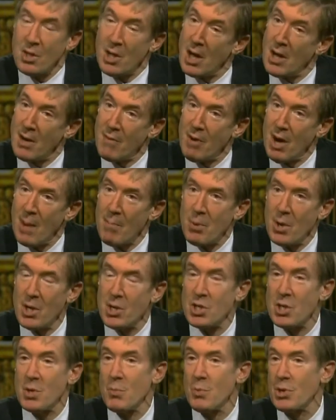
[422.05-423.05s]
kind of
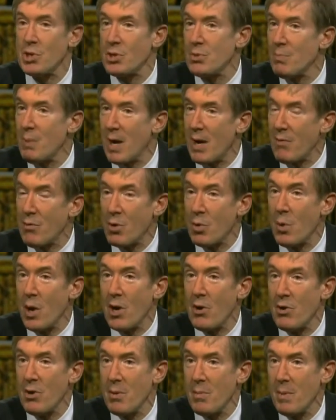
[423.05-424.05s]
operation which might have
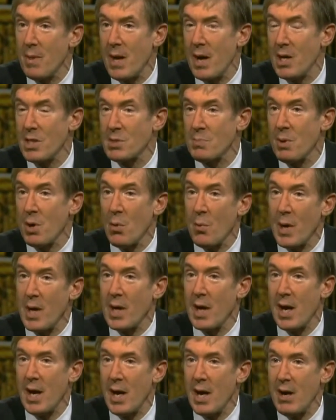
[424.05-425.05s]
required you to be in the hospital a week
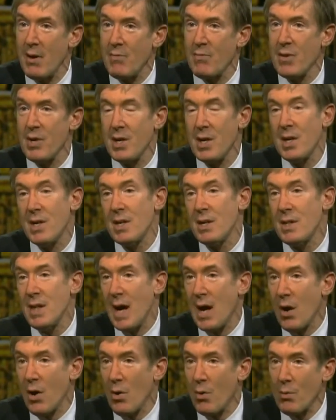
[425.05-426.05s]
and a half
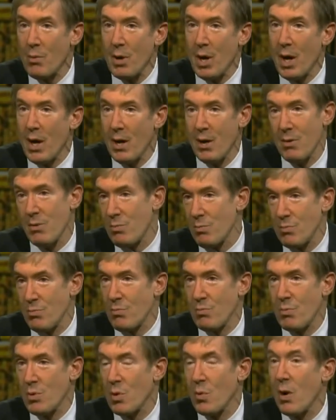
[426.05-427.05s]
now uh,
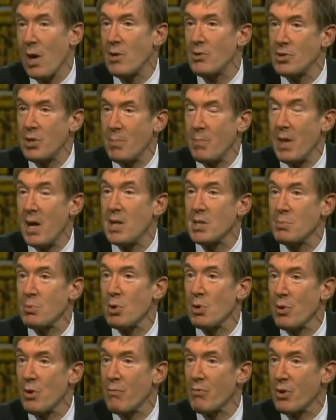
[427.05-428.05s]
requires you to be in the
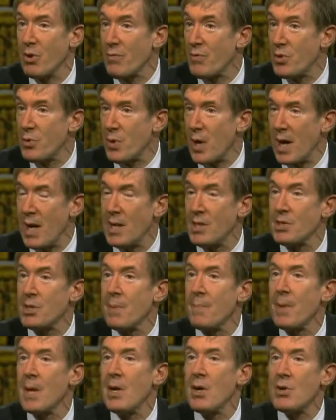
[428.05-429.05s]
hospital only for a few days.
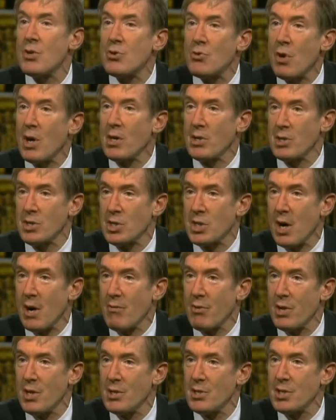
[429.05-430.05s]
Drug
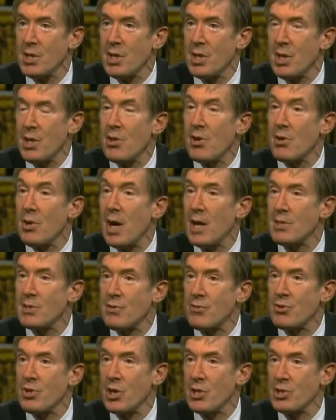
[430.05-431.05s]
discoveries. There are lots
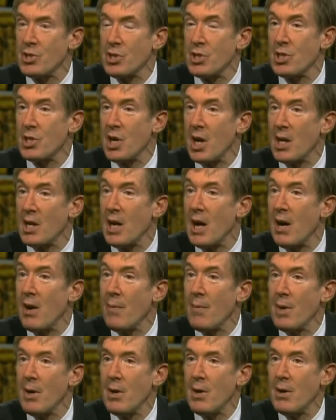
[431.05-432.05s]
of drugs you can take
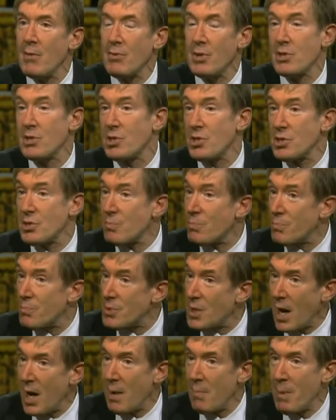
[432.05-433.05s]
now. For instance,
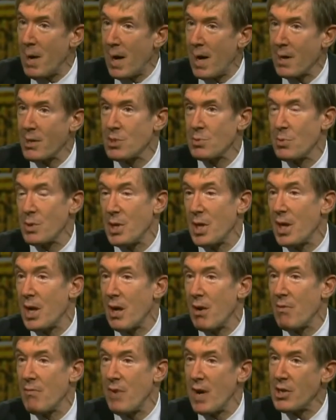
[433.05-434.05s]
diabetics, when they
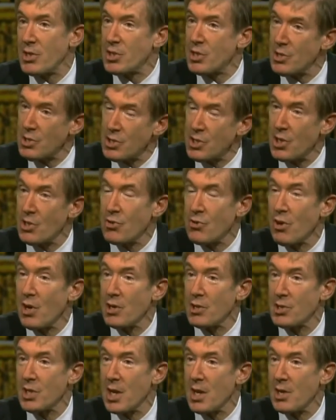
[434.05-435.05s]
get infections, there are
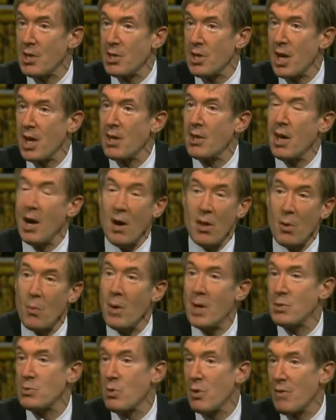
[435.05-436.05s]
drugs they can take they
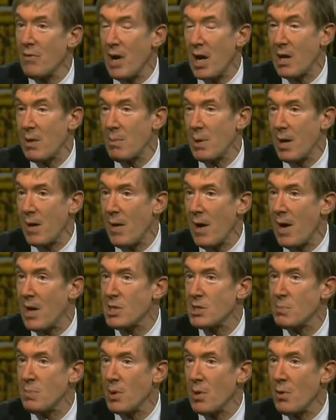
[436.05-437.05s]
otherwise would have had to be in the
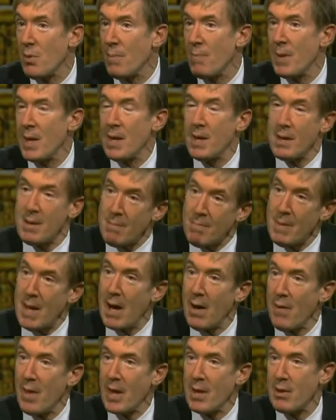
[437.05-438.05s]
hospital
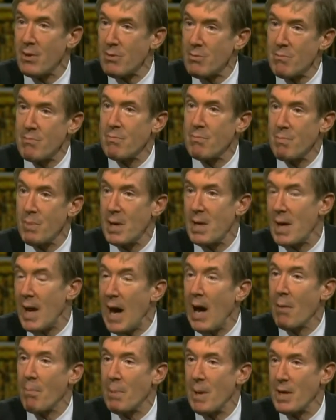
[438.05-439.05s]
now they can be
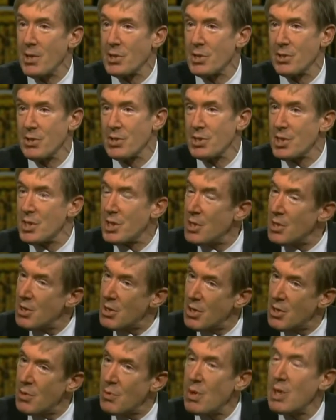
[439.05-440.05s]
outpatients.
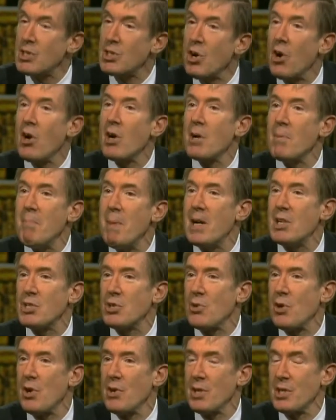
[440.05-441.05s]
It's hard to
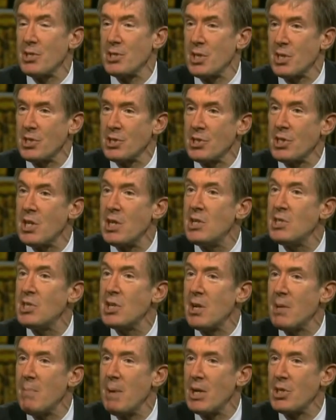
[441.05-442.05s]
measure all these things. It's
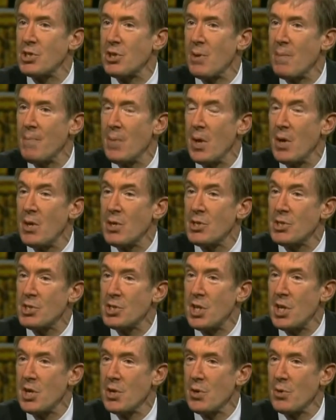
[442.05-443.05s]
easy to measure
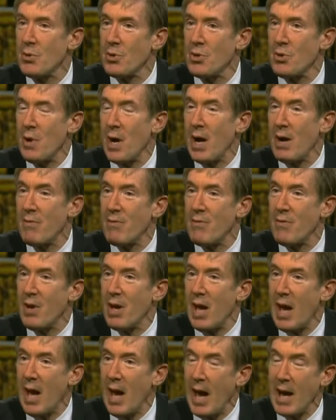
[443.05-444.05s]
steel. You have
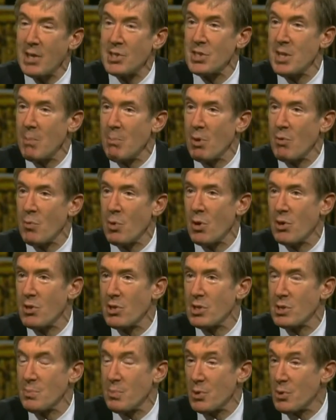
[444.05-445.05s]
X number of
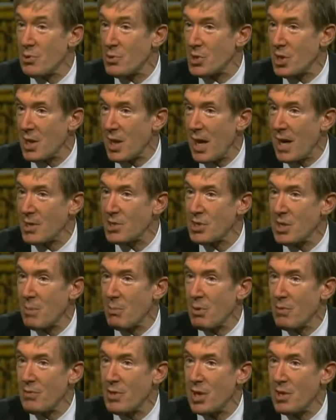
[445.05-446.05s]
workers producing X
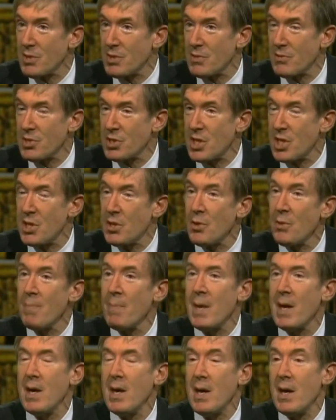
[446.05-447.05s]
number of tons right. of steel.
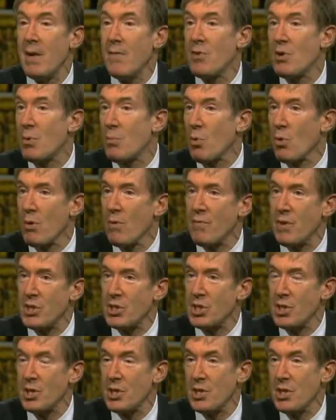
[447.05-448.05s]
If you're more
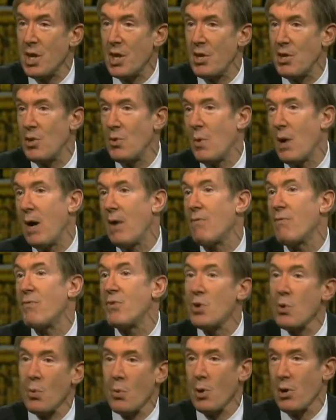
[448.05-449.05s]
efficient, then you have
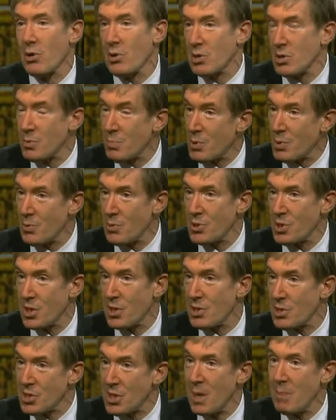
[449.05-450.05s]
fewer workers producing
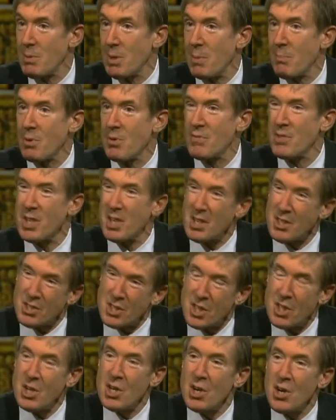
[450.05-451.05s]
right. the same number of
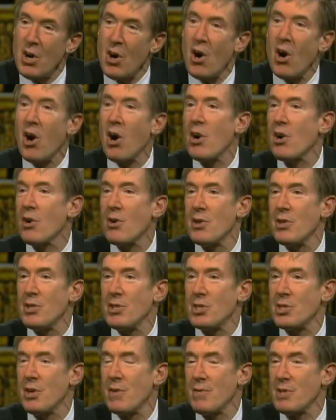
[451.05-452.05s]
tons. Harder in the
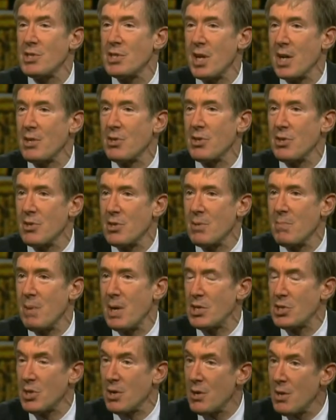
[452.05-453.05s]
service sector to
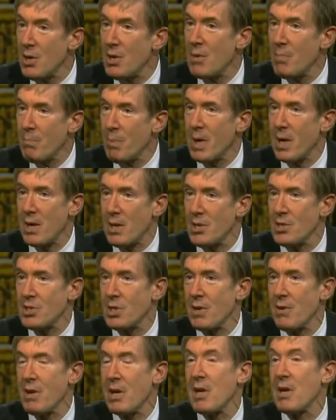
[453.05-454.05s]
measure, but it is
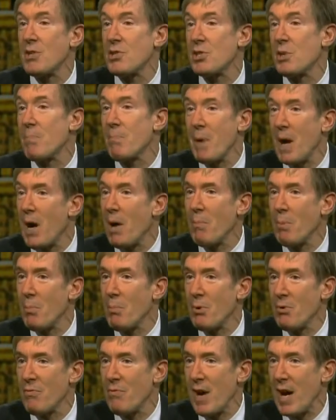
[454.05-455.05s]
a it is a
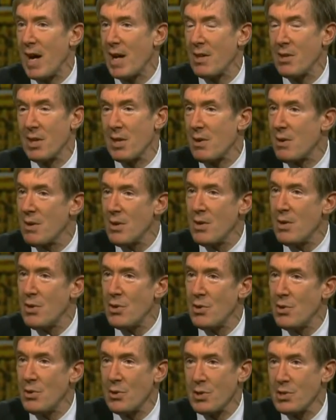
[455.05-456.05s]
palpable fact that
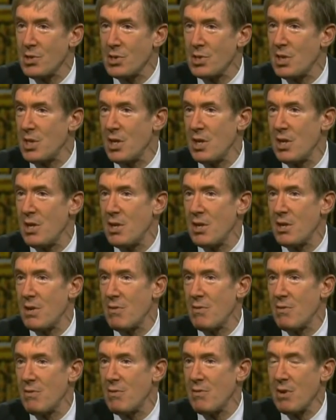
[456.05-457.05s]
you can see
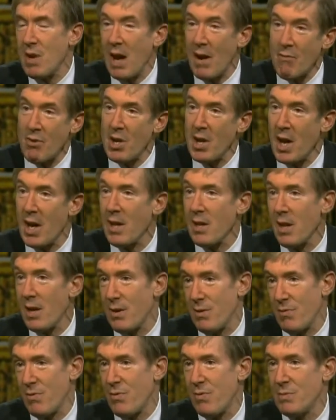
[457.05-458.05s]
in everyday
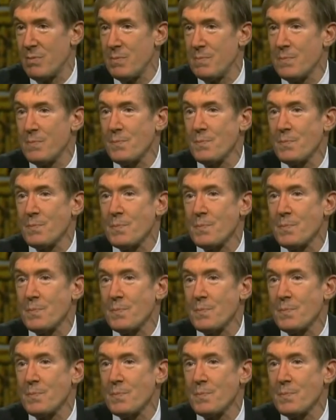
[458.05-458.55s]
life. Well,